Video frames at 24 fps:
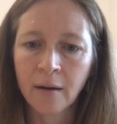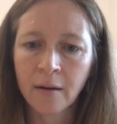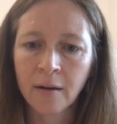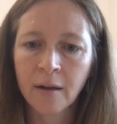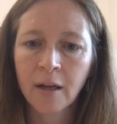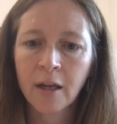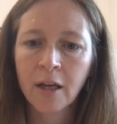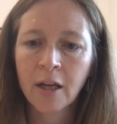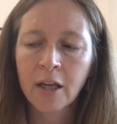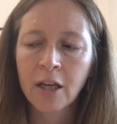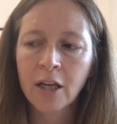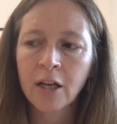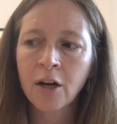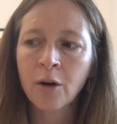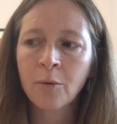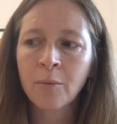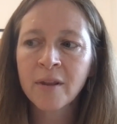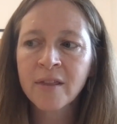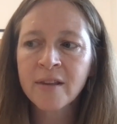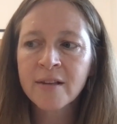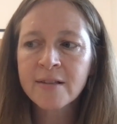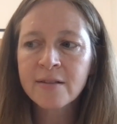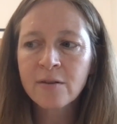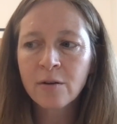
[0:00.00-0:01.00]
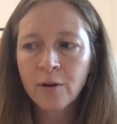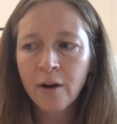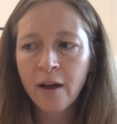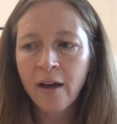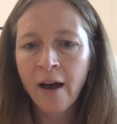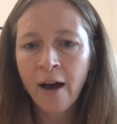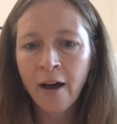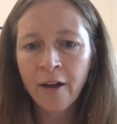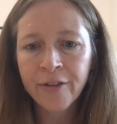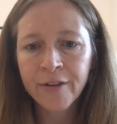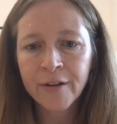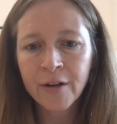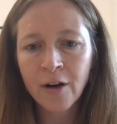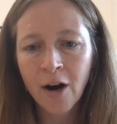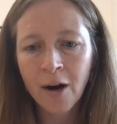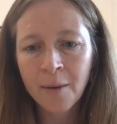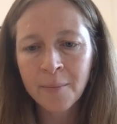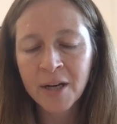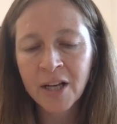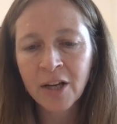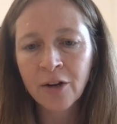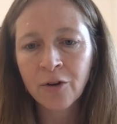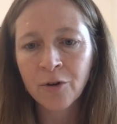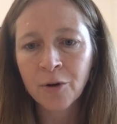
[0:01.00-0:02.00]
So you know, that's when fantastic. This Health in
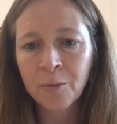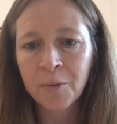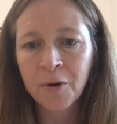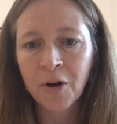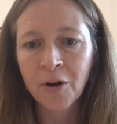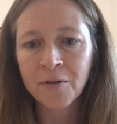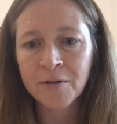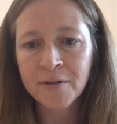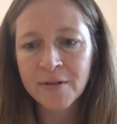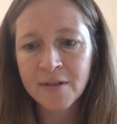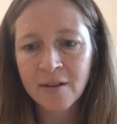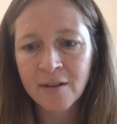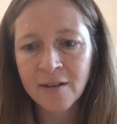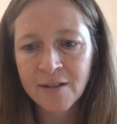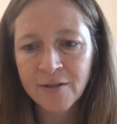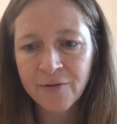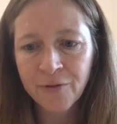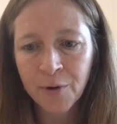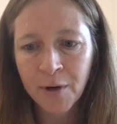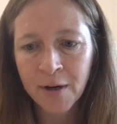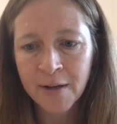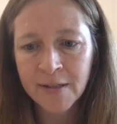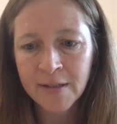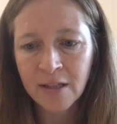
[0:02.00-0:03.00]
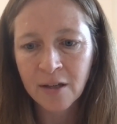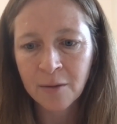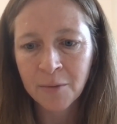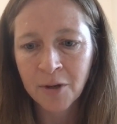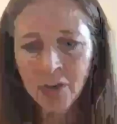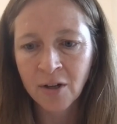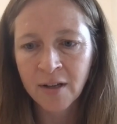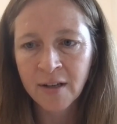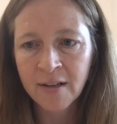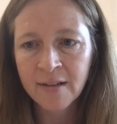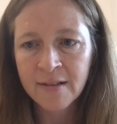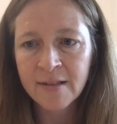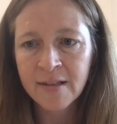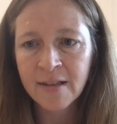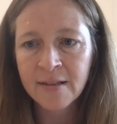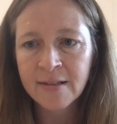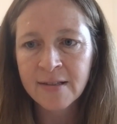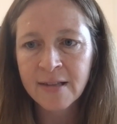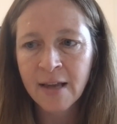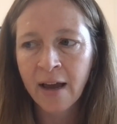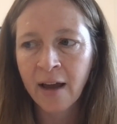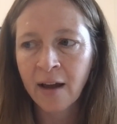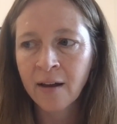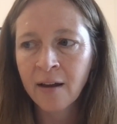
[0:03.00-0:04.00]
Harmony group goes to these forest communities, they
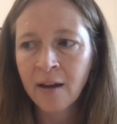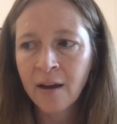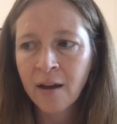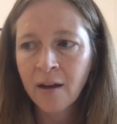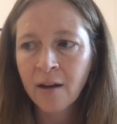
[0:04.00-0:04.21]
say,